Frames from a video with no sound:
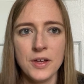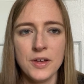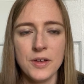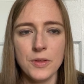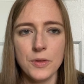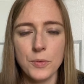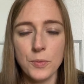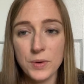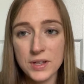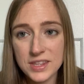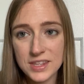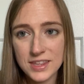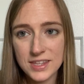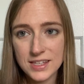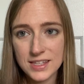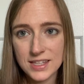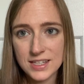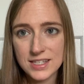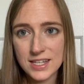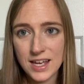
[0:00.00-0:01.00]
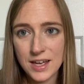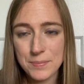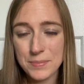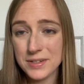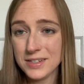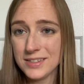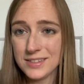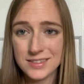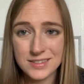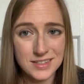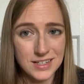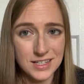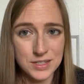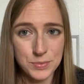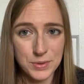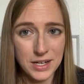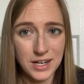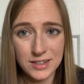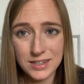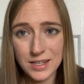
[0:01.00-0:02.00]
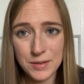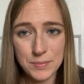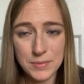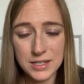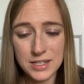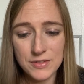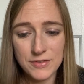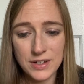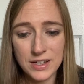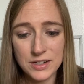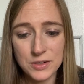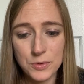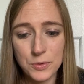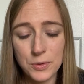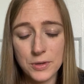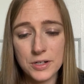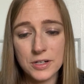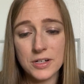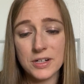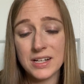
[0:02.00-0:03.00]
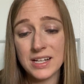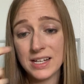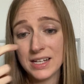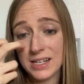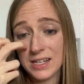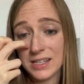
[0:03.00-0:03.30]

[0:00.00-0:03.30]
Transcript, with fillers: the one thing that's happened is we got that minivan ordered.